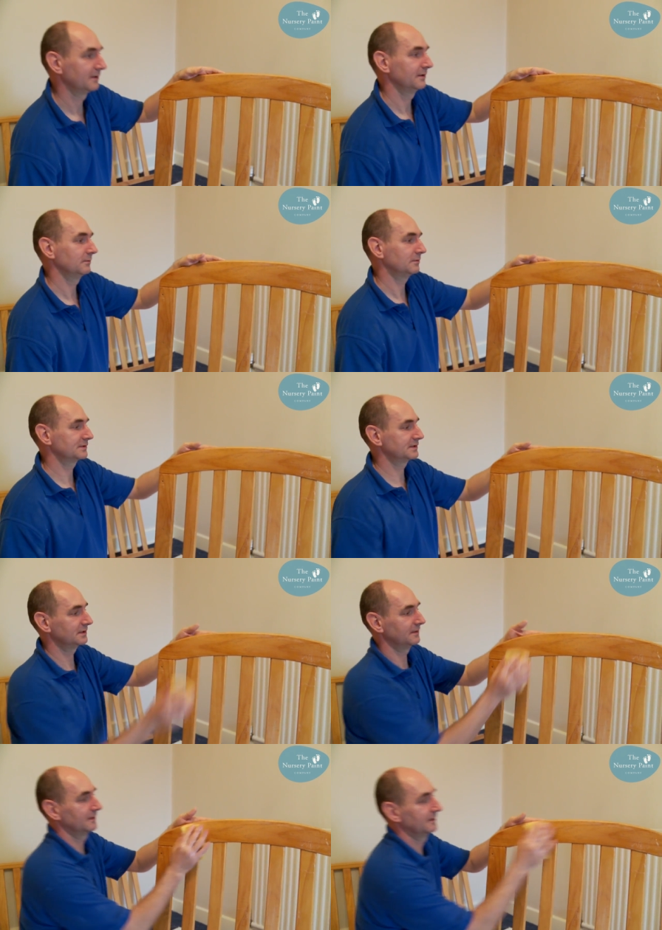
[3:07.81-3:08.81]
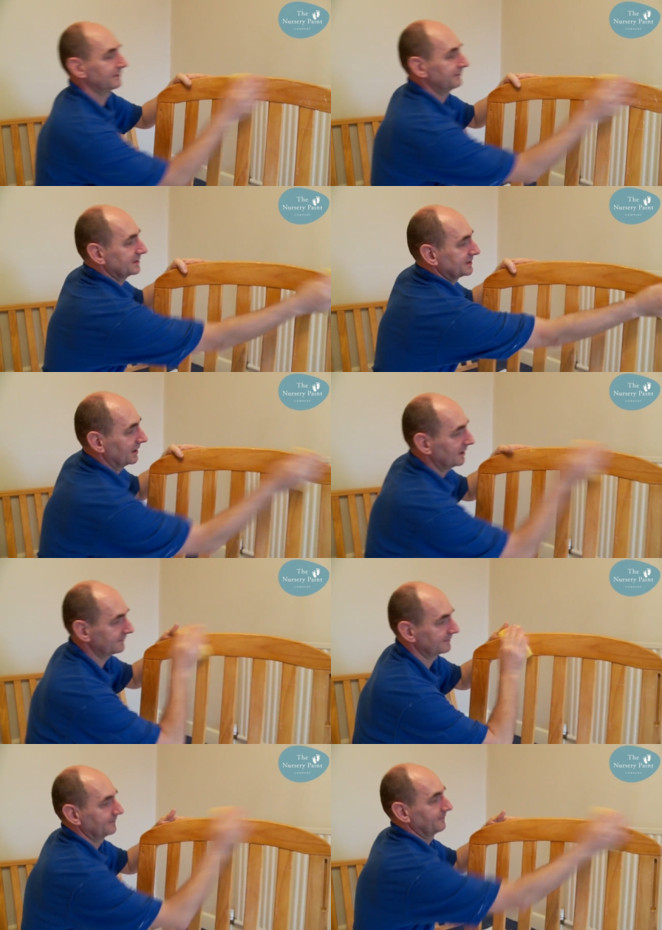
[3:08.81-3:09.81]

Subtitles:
and water, rinse it off,